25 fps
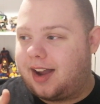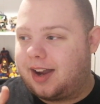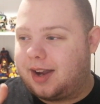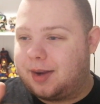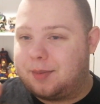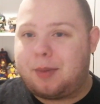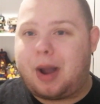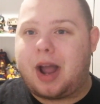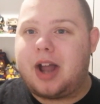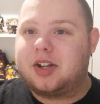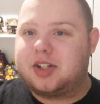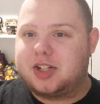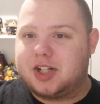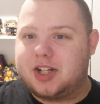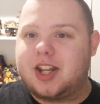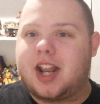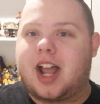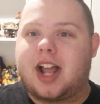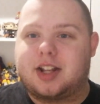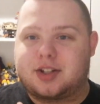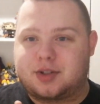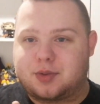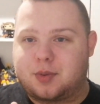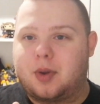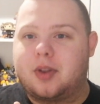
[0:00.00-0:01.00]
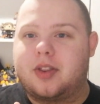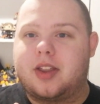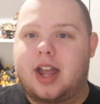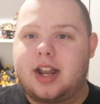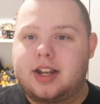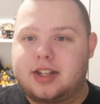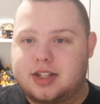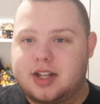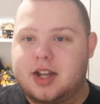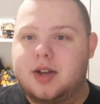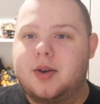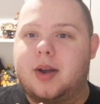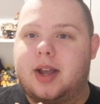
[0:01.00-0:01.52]
I imagine that's what
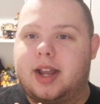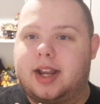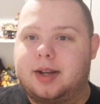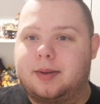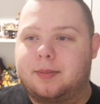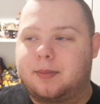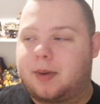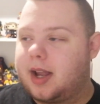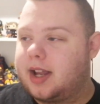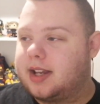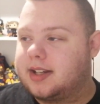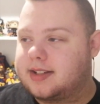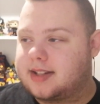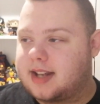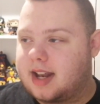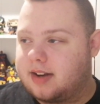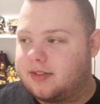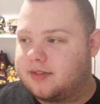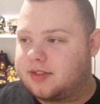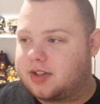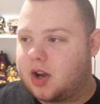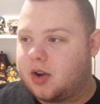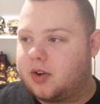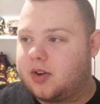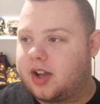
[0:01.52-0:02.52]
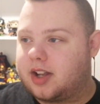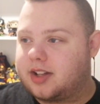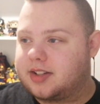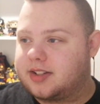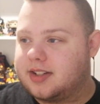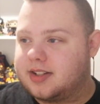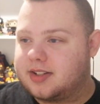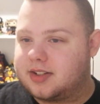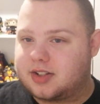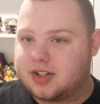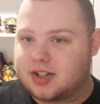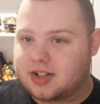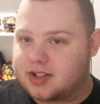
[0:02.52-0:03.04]
they're doing, but instead of
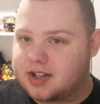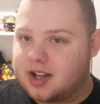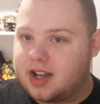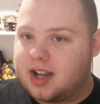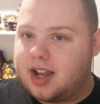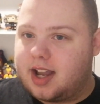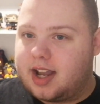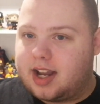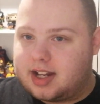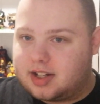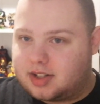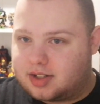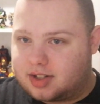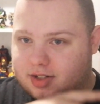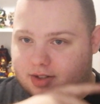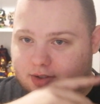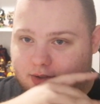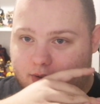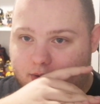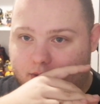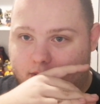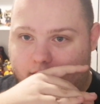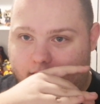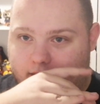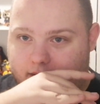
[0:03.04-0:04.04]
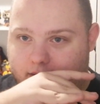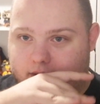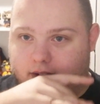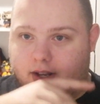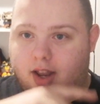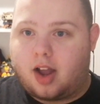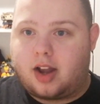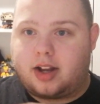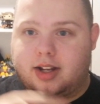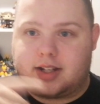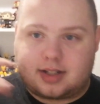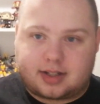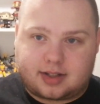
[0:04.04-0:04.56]
donuts, it's just like
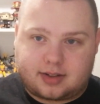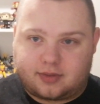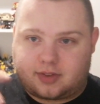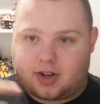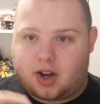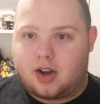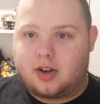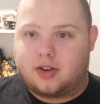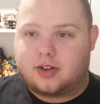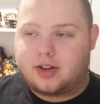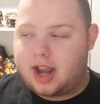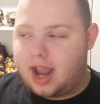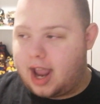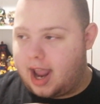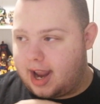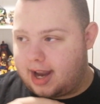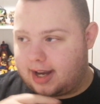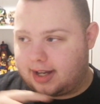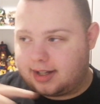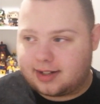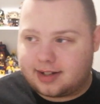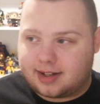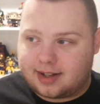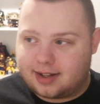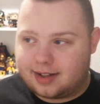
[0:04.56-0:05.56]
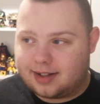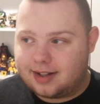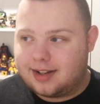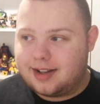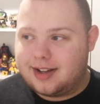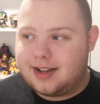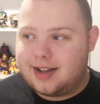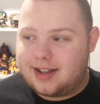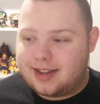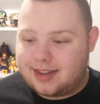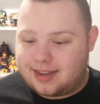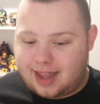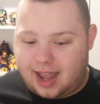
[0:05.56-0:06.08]
lines of cocaine that
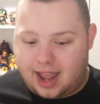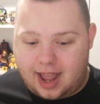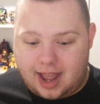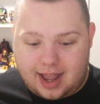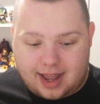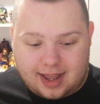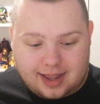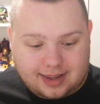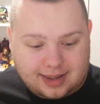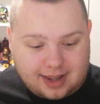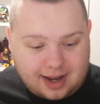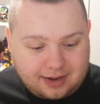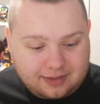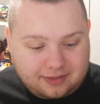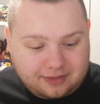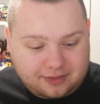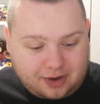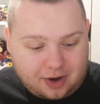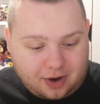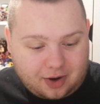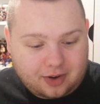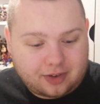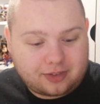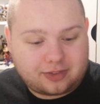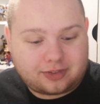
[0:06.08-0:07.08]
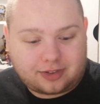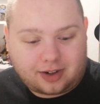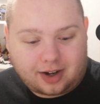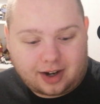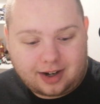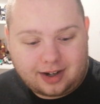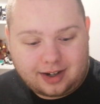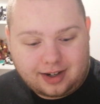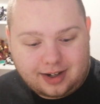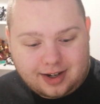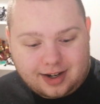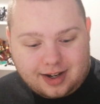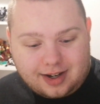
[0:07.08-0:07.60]
they've got
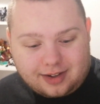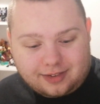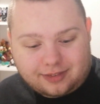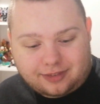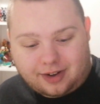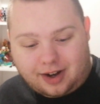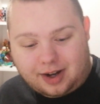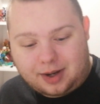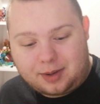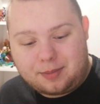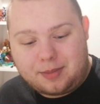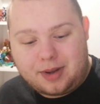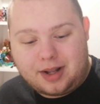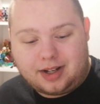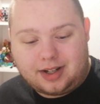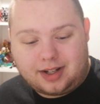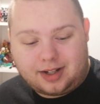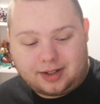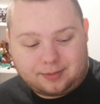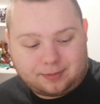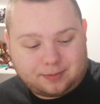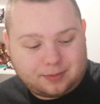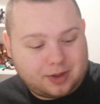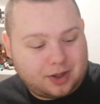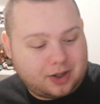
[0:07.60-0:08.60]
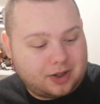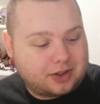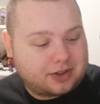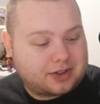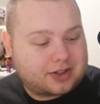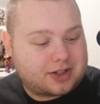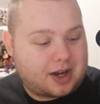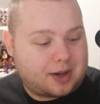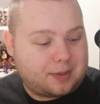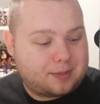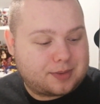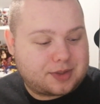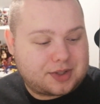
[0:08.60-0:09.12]
Frank Miller
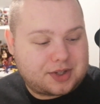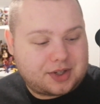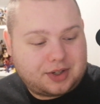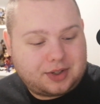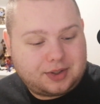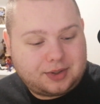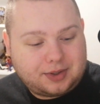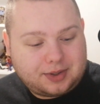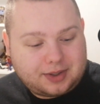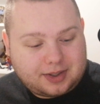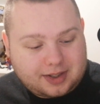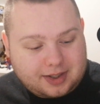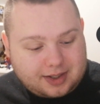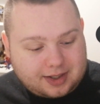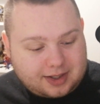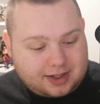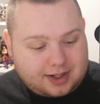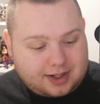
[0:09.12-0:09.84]
hooked up to.